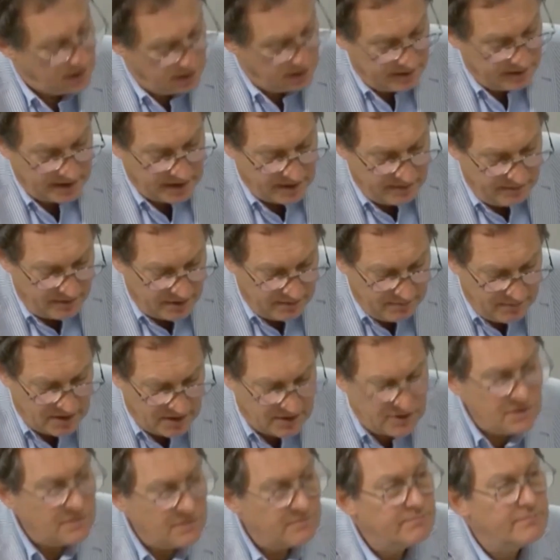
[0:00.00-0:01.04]
Thank you very
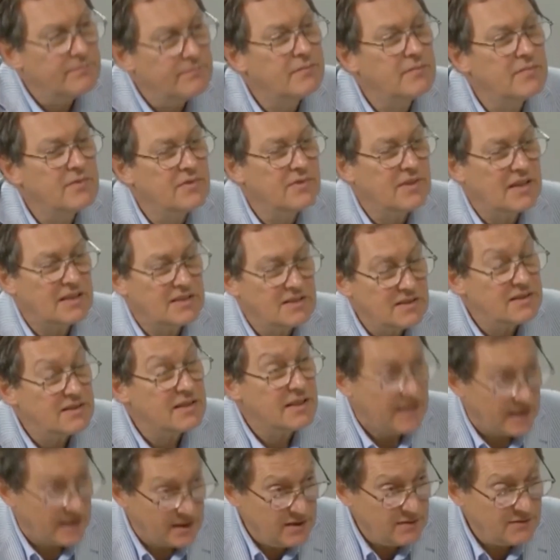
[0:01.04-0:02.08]
much. That is
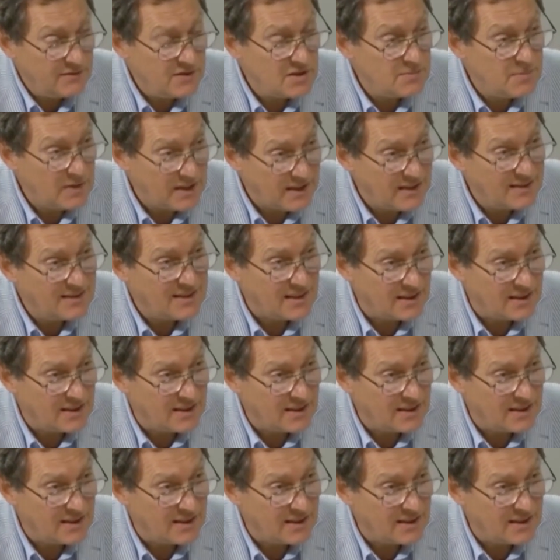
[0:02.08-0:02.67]
the end of the speaking